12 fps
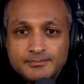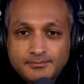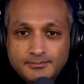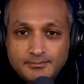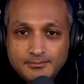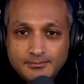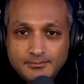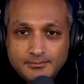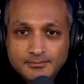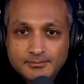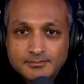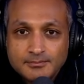
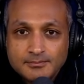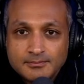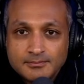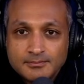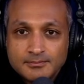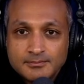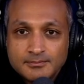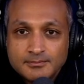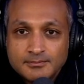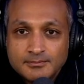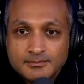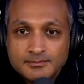
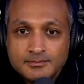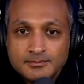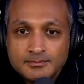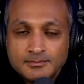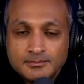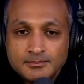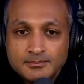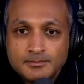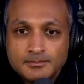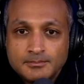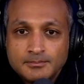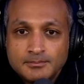
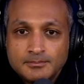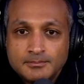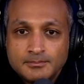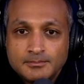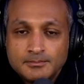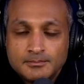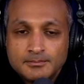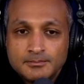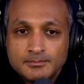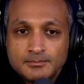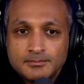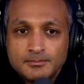
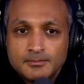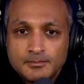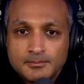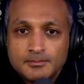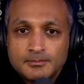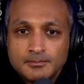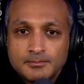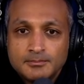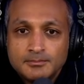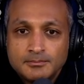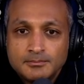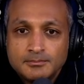
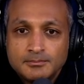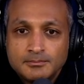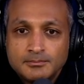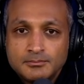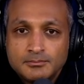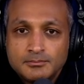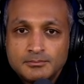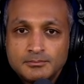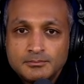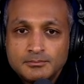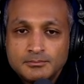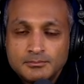
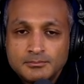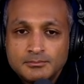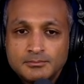[no speech]